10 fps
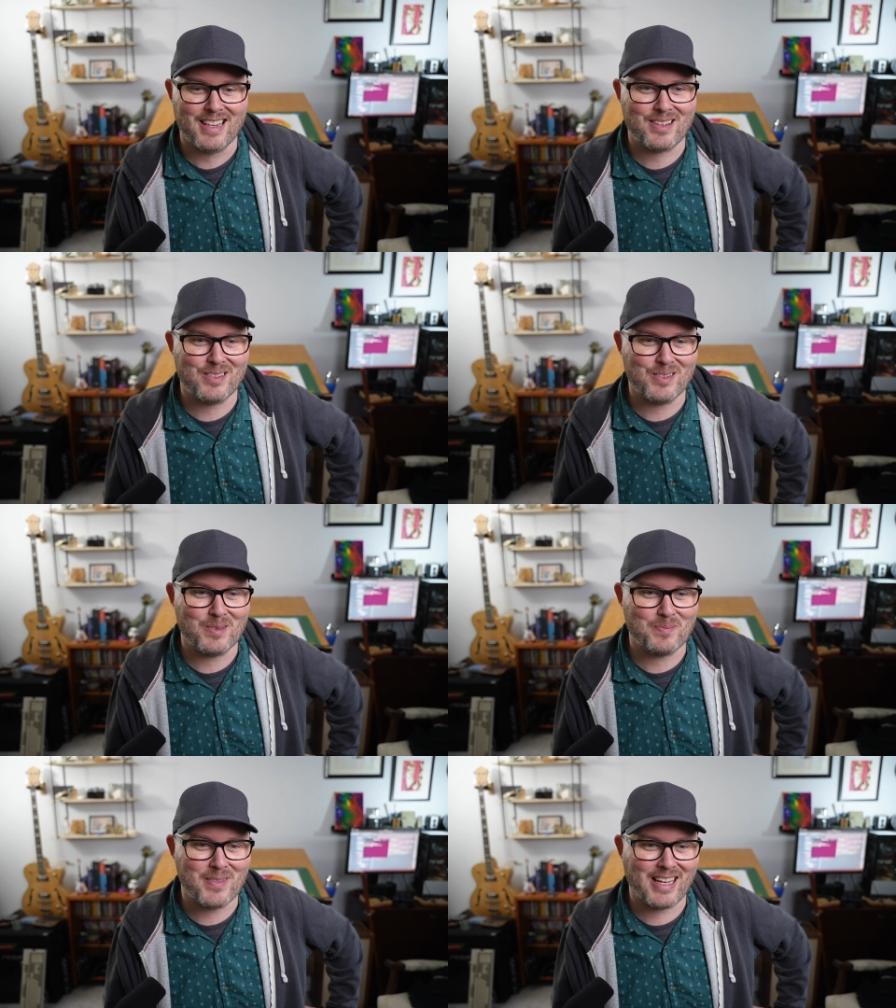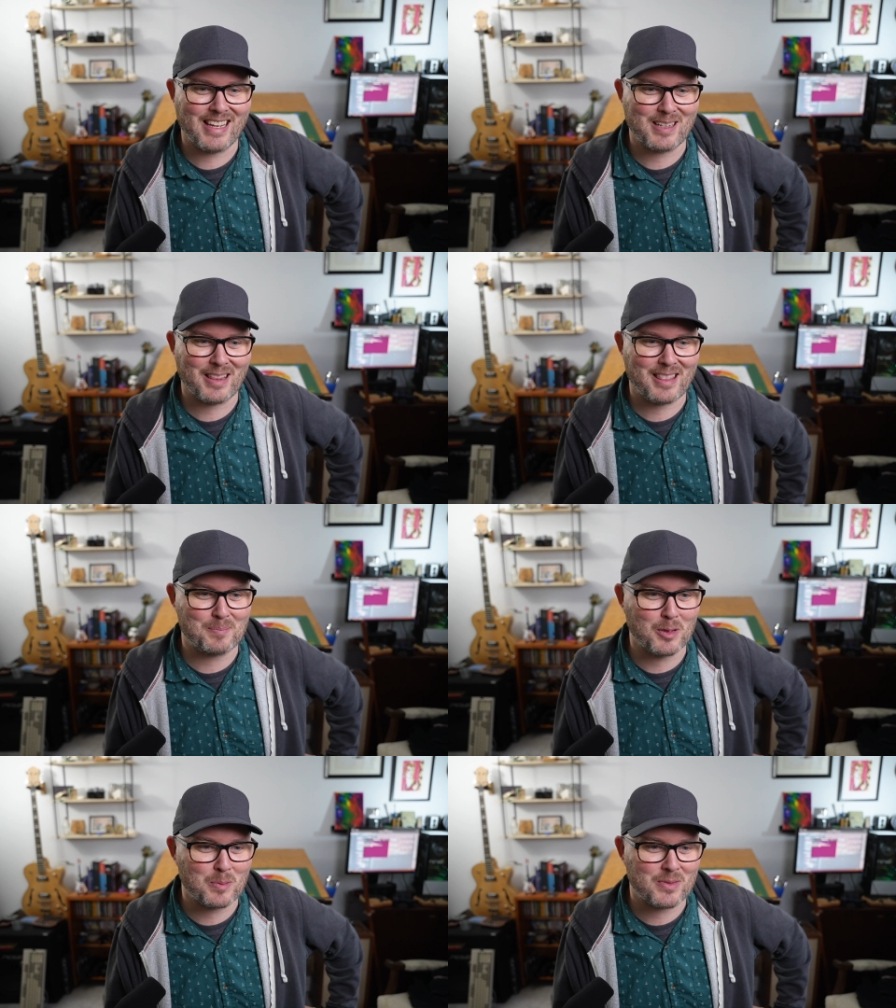through making
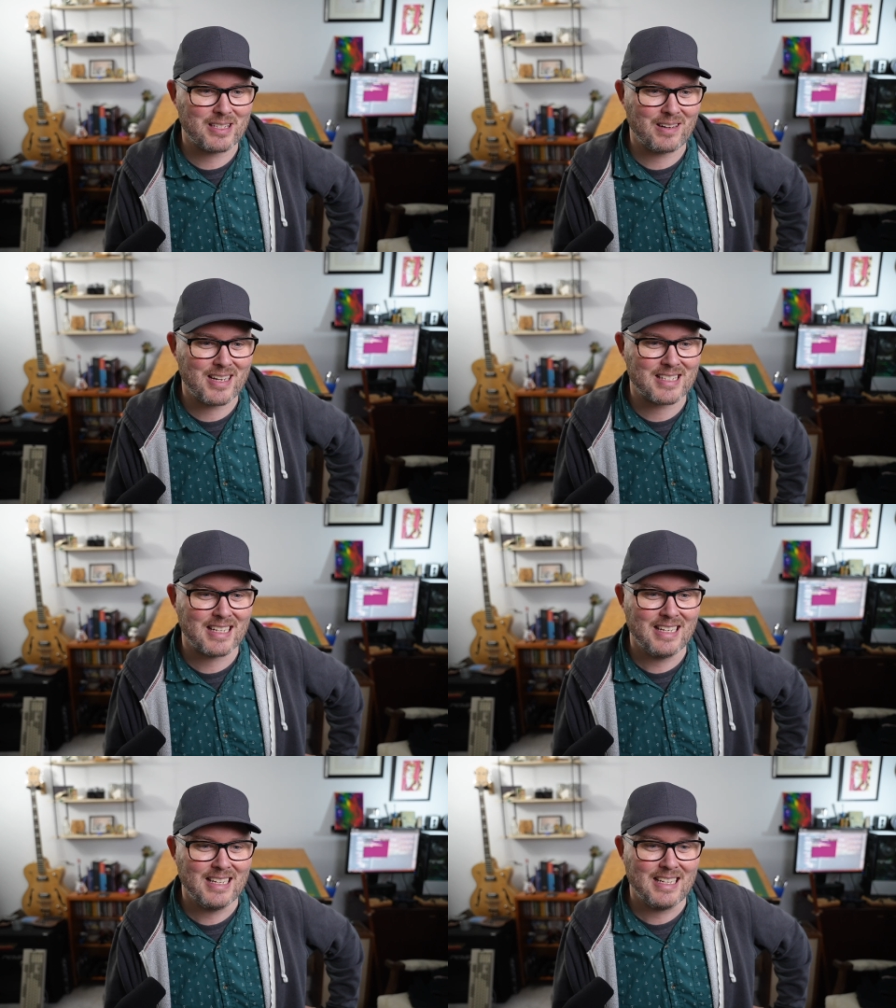the bloop series.